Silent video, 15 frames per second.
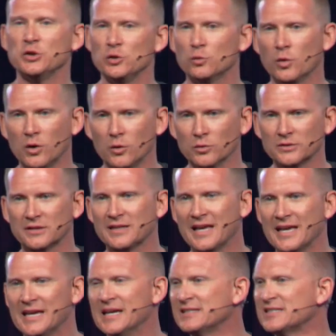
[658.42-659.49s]
you want
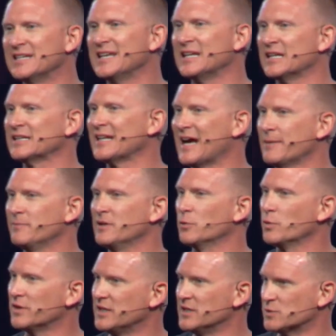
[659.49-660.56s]
that isn't in alignment
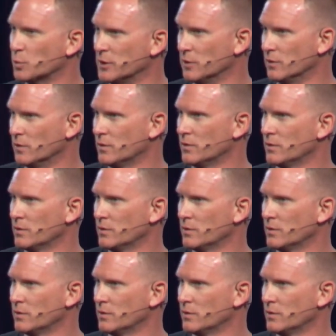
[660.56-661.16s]
with His will.